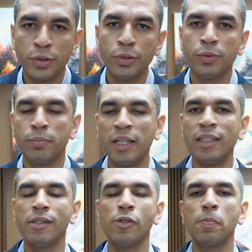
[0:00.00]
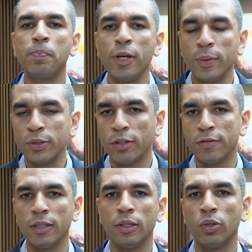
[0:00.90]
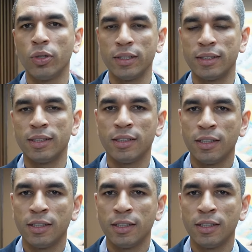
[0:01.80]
you. May the Spirit of the Lord